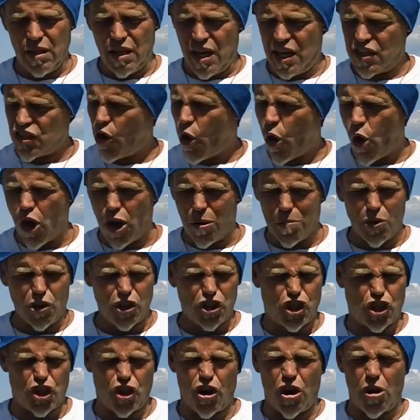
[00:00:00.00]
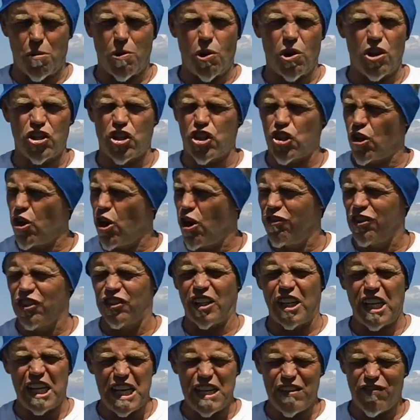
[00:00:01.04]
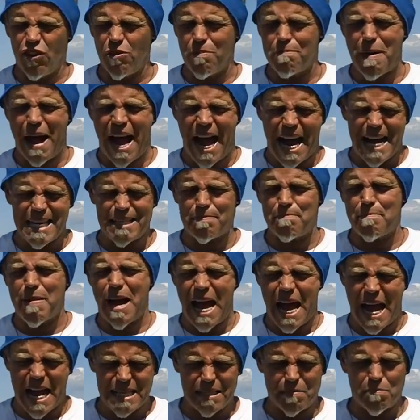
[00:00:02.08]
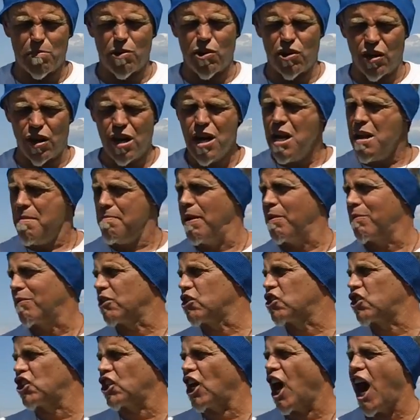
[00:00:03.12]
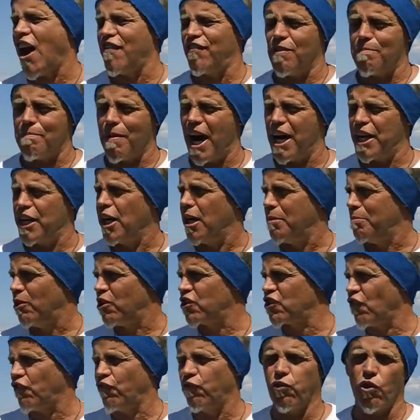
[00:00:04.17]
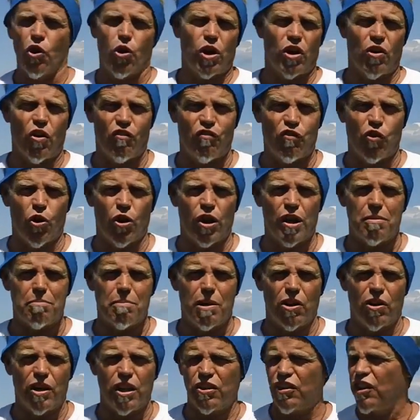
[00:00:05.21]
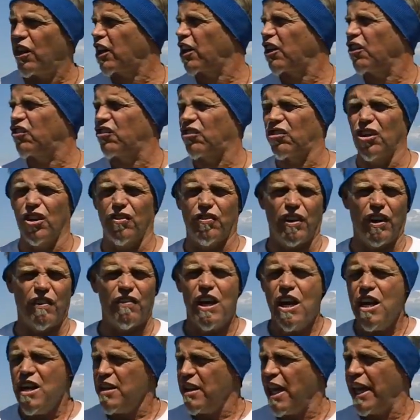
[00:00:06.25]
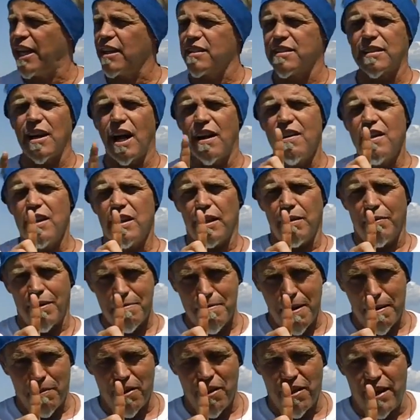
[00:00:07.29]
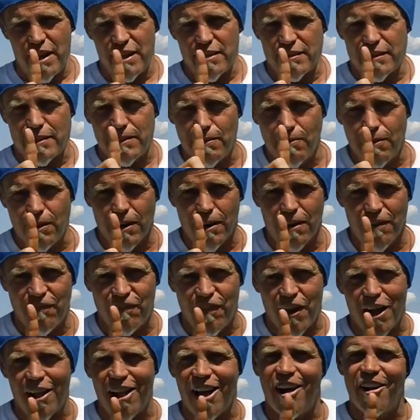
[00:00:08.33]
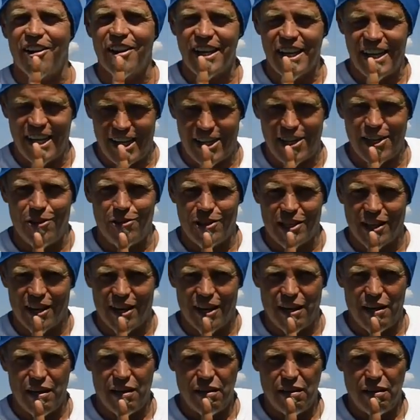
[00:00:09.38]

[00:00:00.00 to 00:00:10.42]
As horrible as Chernobyl, and Chernobyl's an evil mass, mass murder. People can scoff at my numbers at 40 million. They're conservative. They can scoff. And then remember this, nuclear fallout in Utah,